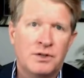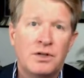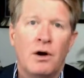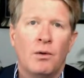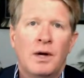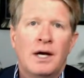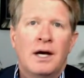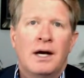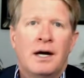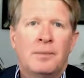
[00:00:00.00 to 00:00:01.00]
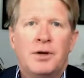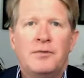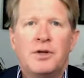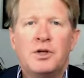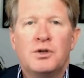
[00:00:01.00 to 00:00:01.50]
So
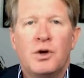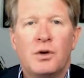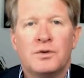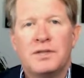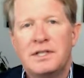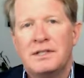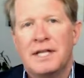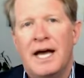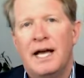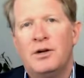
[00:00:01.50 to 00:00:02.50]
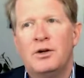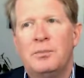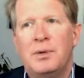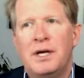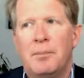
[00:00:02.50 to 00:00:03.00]
briefing controls, this line
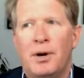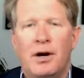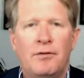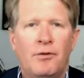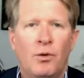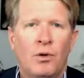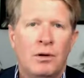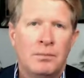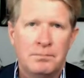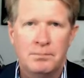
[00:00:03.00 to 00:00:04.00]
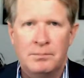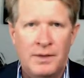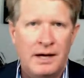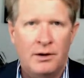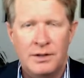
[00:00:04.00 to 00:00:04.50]
could be above or
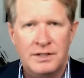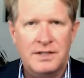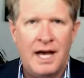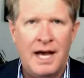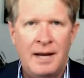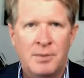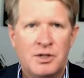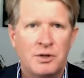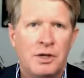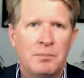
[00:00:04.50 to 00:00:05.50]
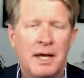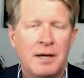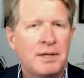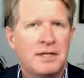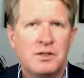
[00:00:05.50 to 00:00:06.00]
on the side, but you can make
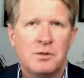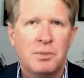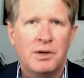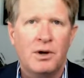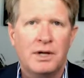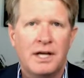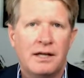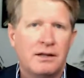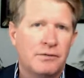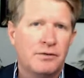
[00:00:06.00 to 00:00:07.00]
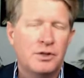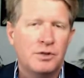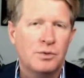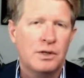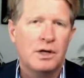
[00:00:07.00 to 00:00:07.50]
me disappear altogether if you
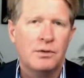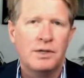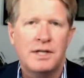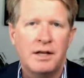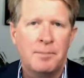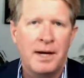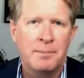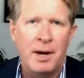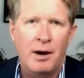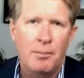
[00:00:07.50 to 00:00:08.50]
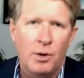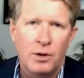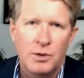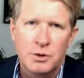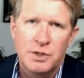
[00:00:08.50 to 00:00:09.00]
just want to go to death by
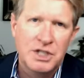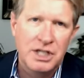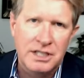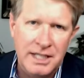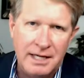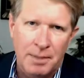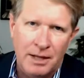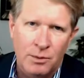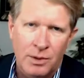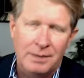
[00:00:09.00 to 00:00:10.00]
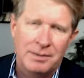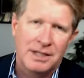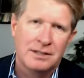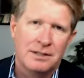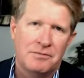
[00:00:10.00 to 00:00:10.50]
PowerPoint, which we just did, by the way,
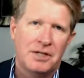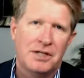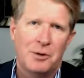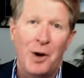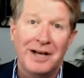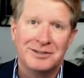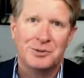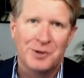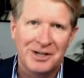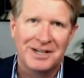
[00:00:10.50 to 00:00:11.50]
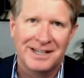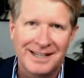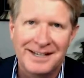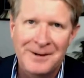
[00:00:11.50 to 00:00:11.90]
because the video wasn't working.